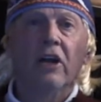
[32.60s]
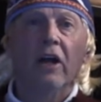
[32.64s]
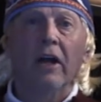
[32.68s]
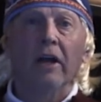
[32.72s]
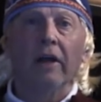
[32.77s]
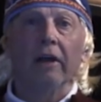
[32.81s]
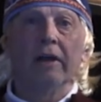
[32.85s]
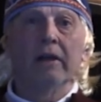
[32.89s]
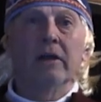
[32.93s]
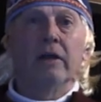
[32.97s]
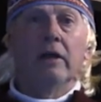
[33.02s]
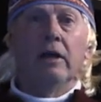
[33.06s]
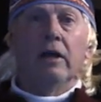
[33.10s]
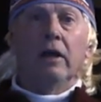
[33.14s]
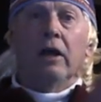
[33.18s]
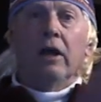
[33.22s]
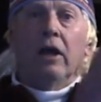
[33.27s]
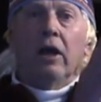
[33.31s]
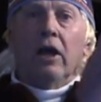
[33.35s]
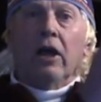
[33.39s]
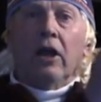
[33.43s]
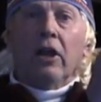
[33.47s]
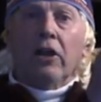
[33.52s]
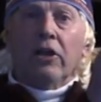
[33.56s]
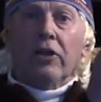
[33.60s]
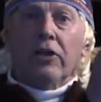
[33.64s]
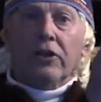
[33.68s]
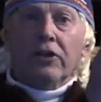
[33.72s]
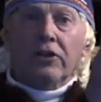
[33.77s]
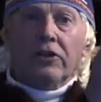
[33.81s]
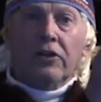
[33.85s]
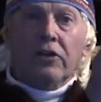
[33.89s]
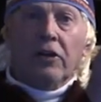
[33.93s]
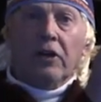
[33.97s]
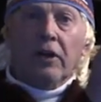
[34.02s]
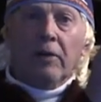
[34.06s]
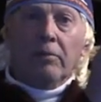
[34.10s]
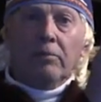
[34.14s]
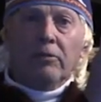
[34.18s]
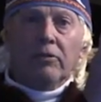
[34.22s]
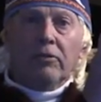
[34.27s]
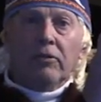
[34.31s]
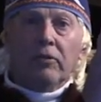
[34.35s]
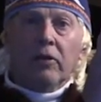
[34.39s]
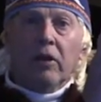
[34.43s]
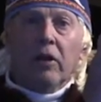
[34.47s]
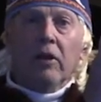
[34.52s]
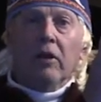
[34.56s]
cut. The
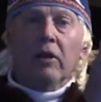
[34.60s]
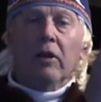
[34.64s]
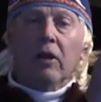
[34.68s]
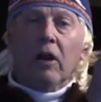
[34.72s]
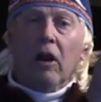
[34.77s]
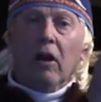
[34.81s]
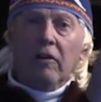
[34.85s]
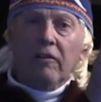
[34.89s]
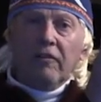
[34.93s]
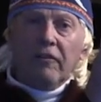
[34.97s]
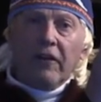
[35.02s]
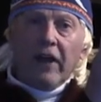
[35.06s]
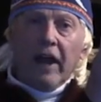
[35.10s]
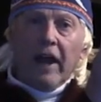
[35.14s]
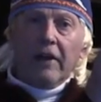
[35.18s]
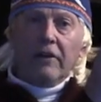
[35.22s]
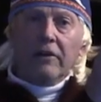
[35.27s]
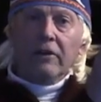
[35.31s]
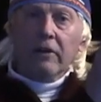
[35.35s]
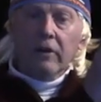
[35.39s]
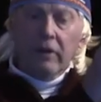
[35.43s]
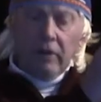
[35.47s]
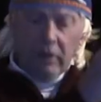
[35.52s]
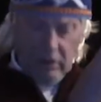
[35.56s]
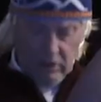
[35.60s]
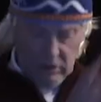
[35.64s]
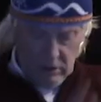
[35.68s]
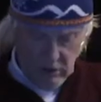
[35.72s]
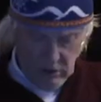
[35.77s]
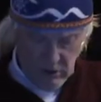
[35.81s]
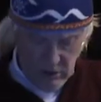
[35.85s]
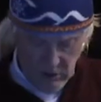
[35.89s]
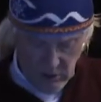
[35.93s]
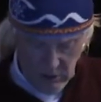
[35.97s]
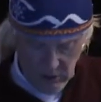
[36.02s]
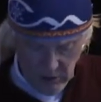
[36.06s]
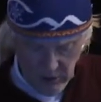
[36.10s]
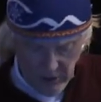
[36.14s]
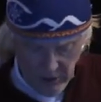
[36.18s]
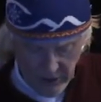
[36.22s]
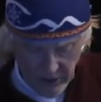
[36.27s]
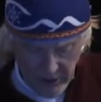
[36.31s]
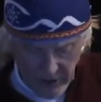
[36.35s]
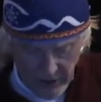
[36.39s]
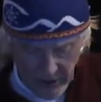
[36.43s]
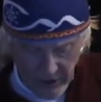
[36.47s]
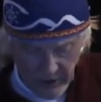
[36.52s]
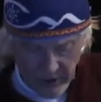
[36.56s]
tips are fatter
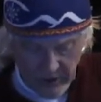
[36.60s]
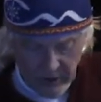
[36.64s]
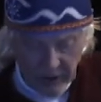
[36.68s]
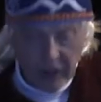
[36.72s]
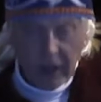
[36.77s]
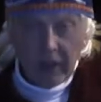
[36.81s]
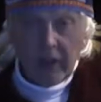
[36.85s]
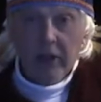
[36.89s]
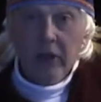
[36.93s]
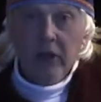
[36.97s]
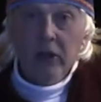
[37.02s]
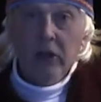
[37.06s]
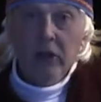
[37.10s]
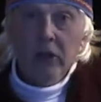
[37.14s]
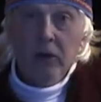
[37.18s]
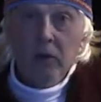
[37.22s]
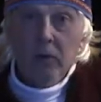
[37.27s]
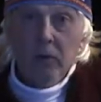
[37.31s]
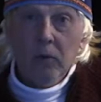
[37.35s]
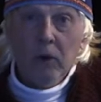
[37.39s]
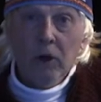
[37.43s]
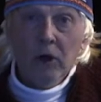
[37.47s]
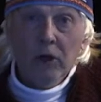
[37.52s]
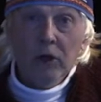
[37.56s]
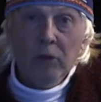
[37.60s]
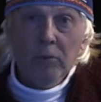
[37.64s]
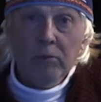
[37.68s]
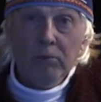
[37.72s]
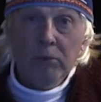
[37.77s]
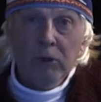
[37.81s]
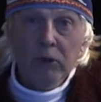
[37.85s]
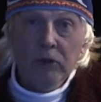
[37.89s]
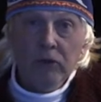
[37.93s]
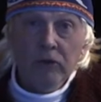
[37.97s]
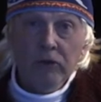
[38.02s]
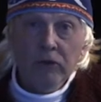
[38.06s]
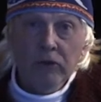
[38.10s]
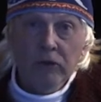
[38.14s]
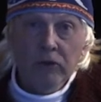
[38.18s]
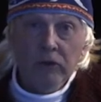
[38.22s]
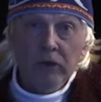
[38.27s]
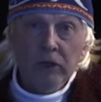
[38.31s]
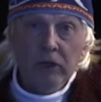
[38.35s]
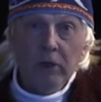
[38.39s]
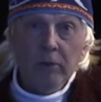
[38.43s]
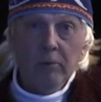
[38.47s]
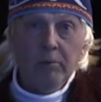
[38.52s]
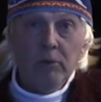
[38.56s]
than where you put your
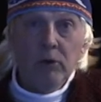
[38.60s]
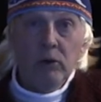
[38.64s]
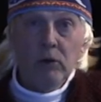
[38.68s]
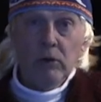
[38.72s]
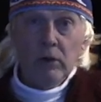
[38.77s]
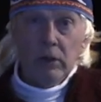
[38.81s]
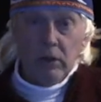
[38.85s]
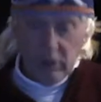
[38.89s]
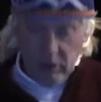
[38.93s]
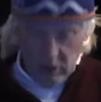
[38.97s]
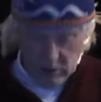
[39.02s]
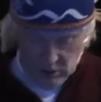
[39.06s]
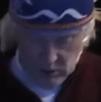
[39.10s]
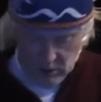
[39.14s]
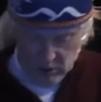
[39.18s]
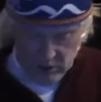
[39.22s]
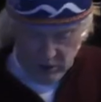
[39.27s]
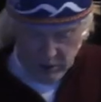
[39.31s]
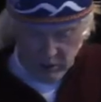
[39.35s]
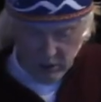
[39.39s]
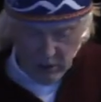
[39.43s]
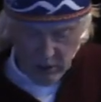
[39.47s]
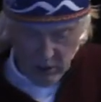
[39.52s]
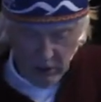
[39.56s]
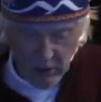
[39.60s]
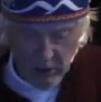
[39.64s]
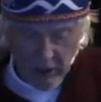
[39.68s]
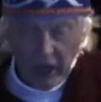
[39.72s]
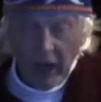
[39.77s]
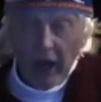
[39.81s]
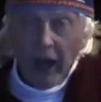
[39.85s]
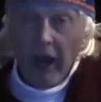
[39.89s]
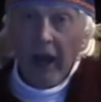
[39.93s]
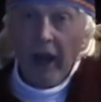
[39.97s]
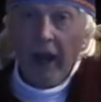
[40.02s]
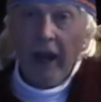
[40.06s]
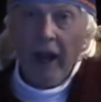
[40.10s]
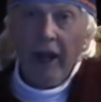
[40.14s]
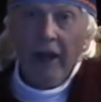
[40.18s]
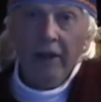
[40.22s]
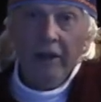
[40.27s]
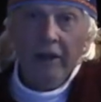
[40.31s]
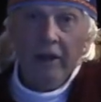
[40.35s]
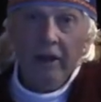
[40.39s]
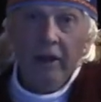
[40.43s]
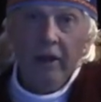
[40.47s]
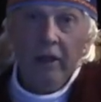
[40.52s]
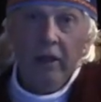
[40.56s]
ski boot
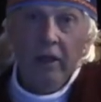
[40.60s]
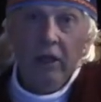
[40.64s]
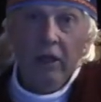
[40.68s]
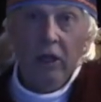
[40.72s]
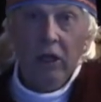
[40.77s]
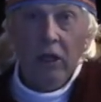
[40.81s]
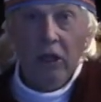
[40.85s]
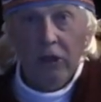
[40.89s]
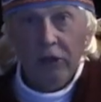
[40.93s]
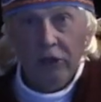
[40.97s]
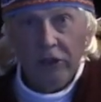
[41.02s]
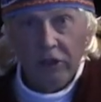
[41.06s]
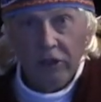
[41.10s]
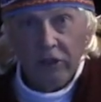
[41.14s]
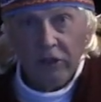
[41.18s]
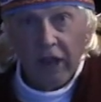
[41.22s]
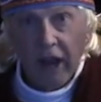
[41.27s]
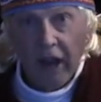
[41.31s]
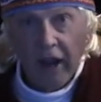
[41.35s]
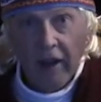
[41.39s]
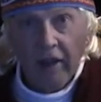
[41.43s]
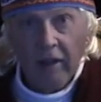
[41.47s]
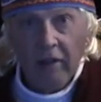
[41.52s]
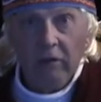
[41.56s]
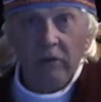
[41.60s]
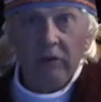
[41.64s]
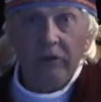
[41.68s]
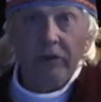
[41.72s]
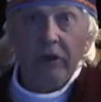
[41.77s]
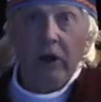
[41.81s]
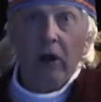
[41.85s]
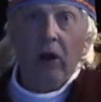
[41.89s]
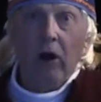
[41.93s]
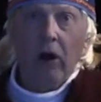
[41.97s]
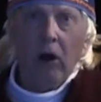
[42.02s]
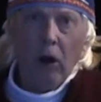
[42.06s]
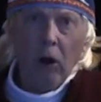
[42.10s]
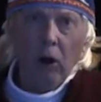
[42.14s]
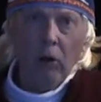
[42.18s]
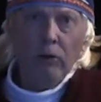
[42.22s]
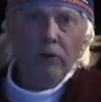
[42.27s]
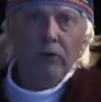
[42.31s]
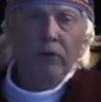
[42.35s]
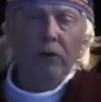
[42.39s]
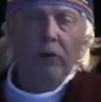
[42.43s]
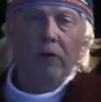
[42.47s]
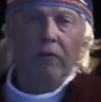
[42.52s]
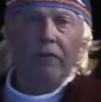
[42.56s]
and the tails are
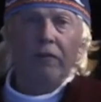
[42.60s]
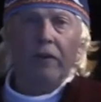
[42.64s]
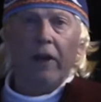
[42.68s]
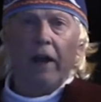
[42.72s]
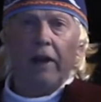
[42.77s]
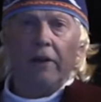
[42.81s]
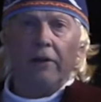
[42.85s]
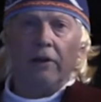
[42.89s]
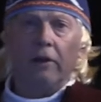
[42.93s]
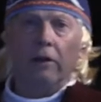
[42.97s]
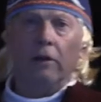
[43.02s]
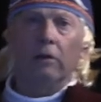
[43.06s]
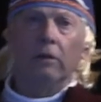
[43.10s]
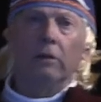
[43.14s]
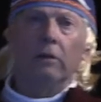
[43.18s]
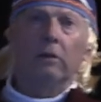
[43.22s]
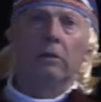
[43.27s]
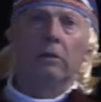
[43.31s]
also fatter.